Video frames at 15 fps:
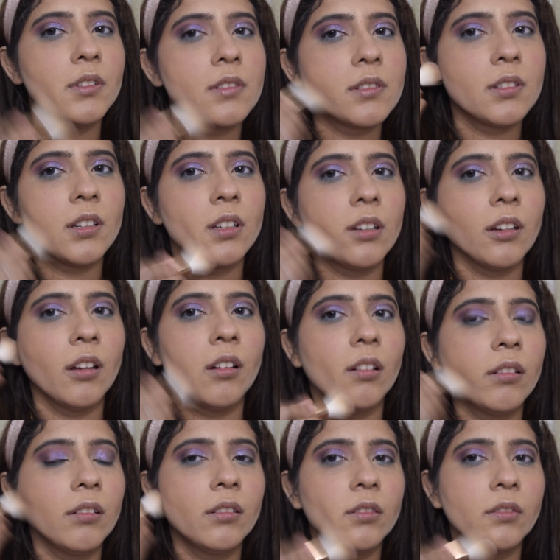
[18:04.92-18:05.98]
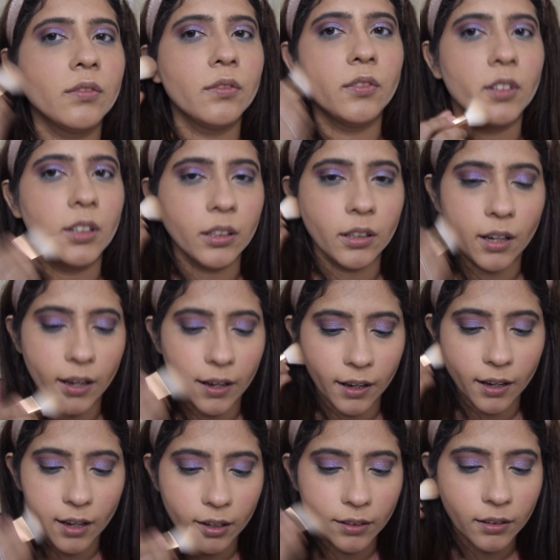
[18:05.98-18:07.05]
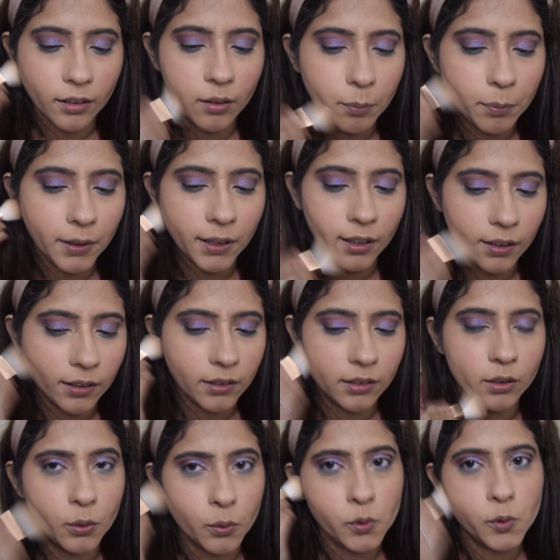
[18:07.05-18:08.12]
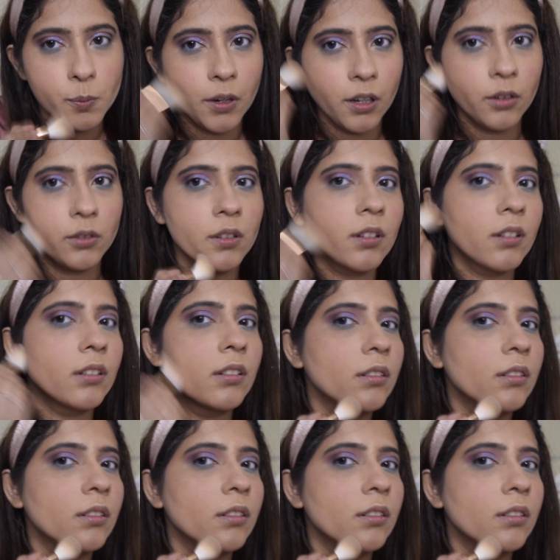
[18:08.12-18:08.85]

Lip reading: Area where I had applied loose powder.